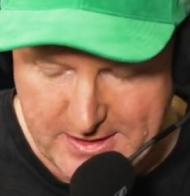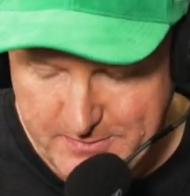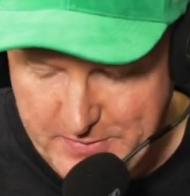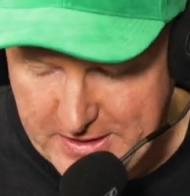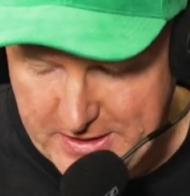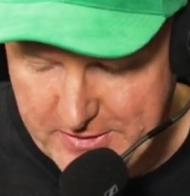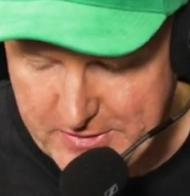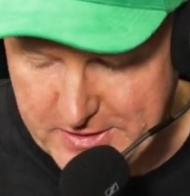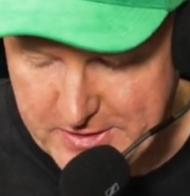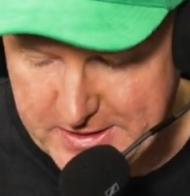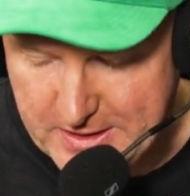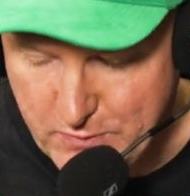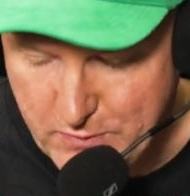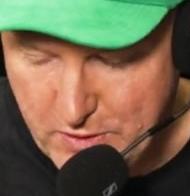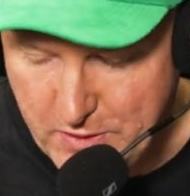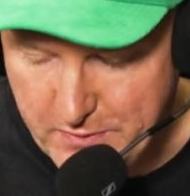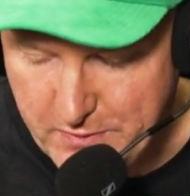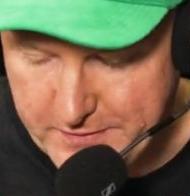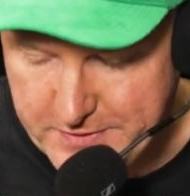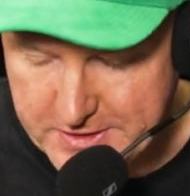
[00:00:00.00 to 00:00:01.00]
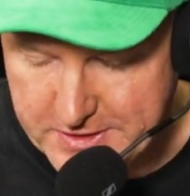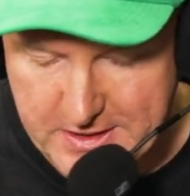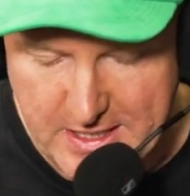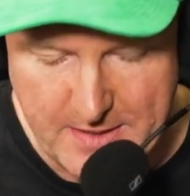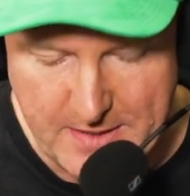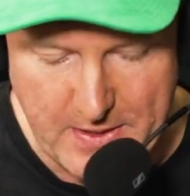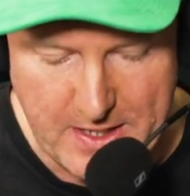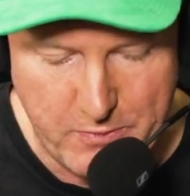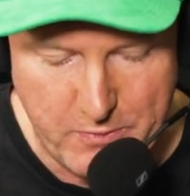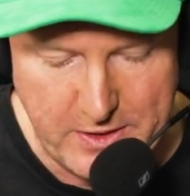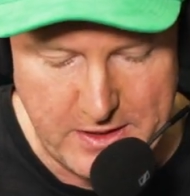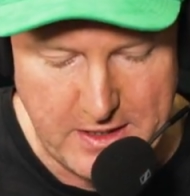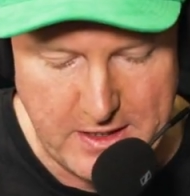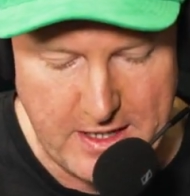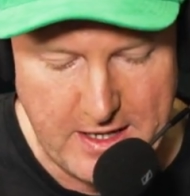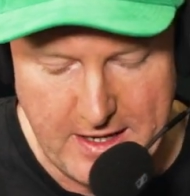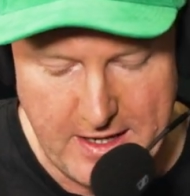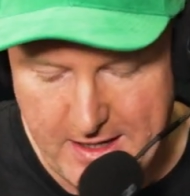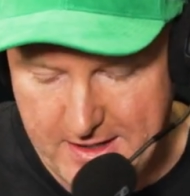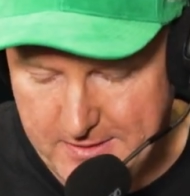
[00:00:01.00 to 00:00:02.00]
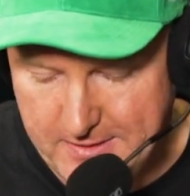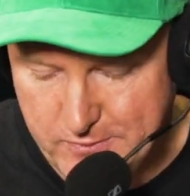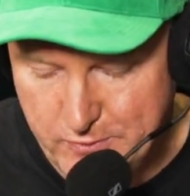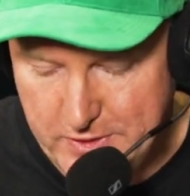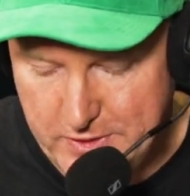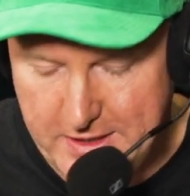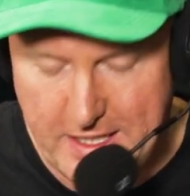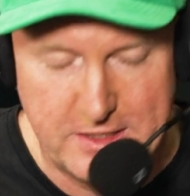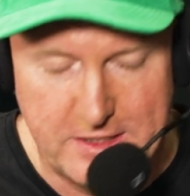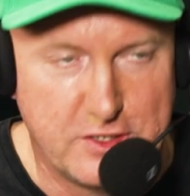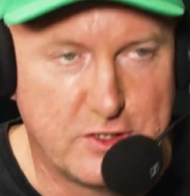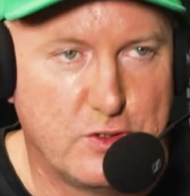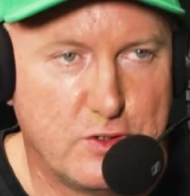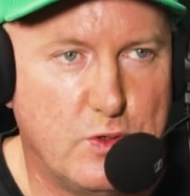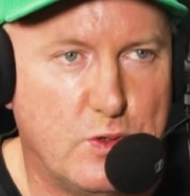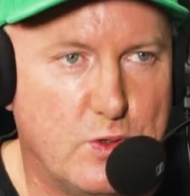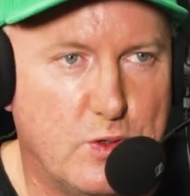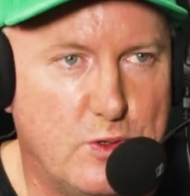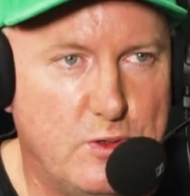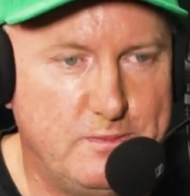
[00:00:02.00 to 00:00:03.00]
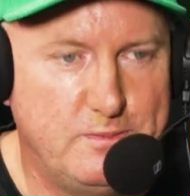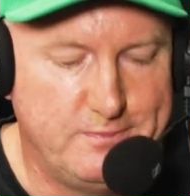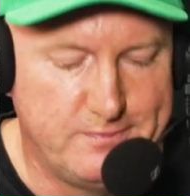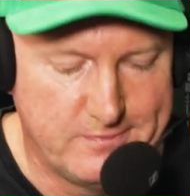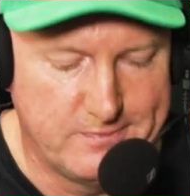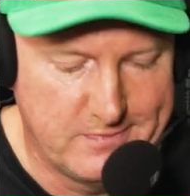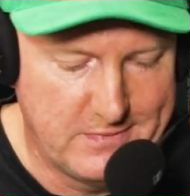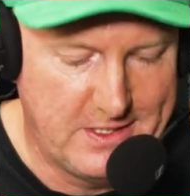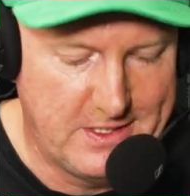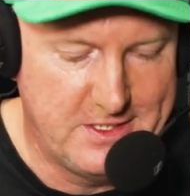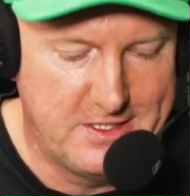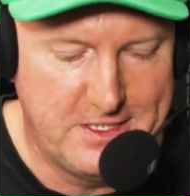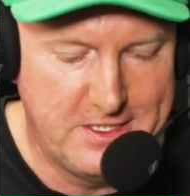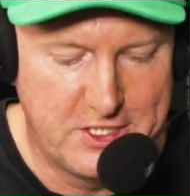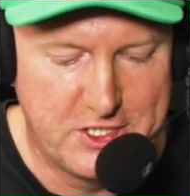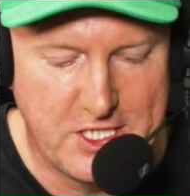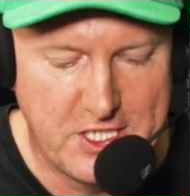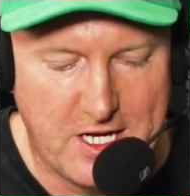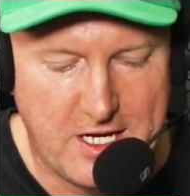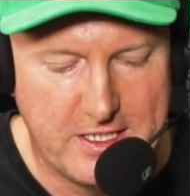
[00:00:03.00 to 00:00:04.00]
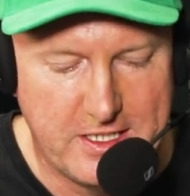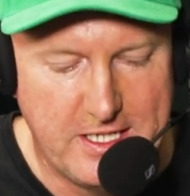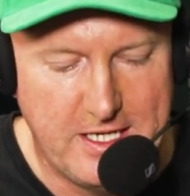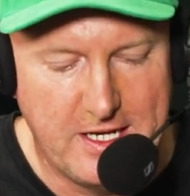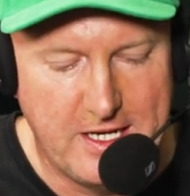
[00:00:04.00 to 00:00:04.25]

Because uh, what we've just come up with there with that score is this chart